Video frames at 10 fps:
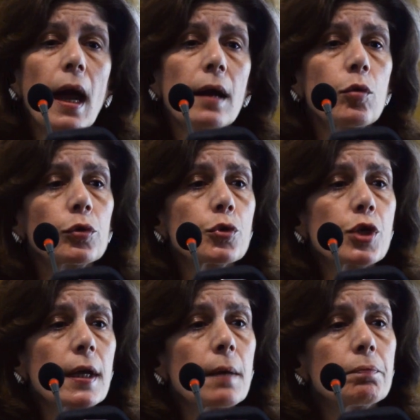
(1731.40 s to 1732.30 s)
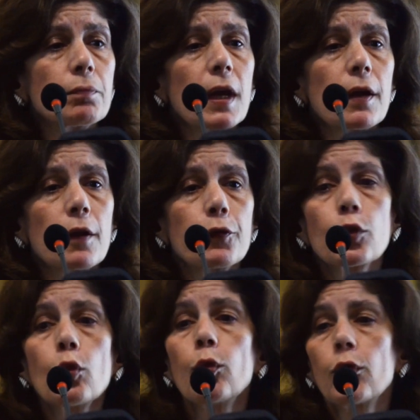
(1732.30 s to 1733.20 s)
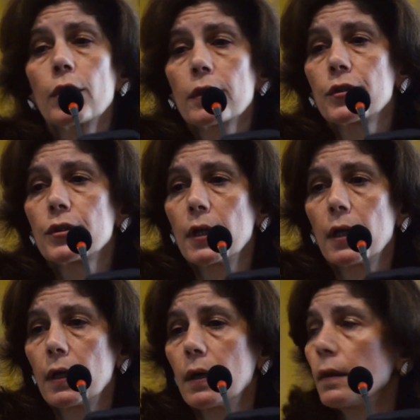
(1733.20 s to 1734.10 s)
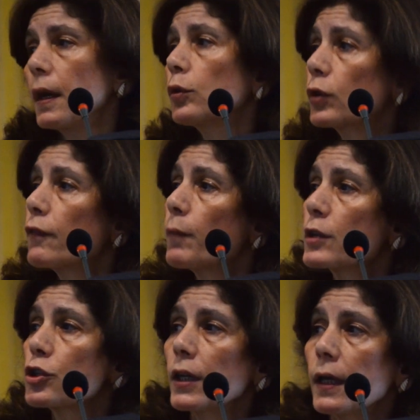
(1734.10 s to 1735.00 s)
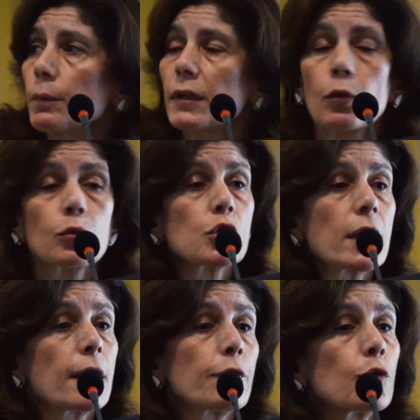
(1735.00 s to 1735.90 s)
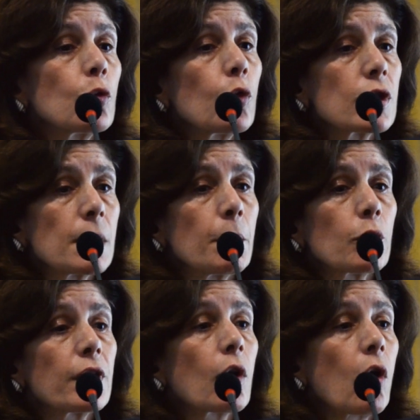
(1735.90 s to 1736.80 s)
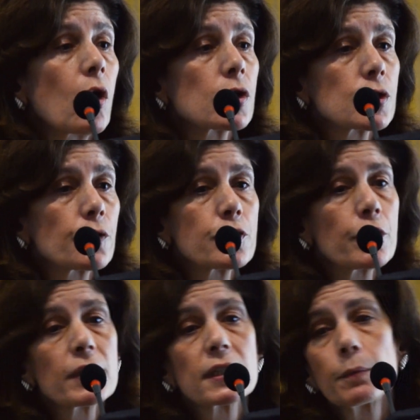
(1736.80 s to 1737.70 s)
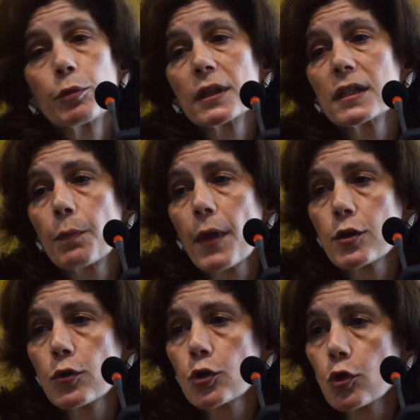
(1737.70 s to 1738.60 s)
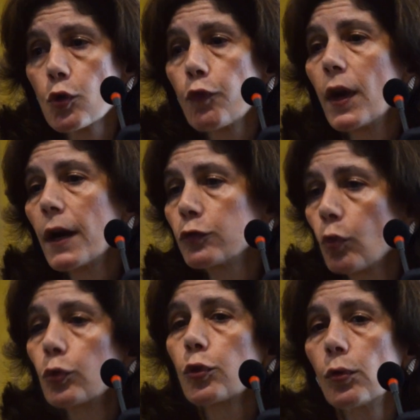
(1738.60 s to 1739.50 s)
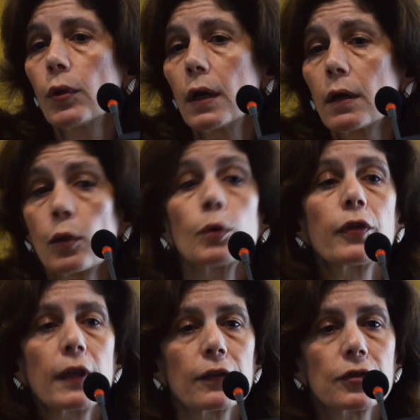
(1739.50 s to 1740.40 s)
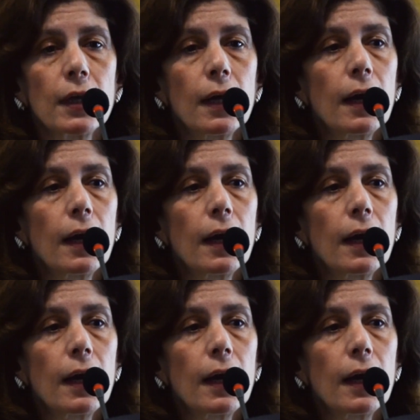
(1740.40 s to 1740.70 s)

want to say a few words. I don't have much time, but I want to say a few words about the costs of GVC participation. So far, I've told you good things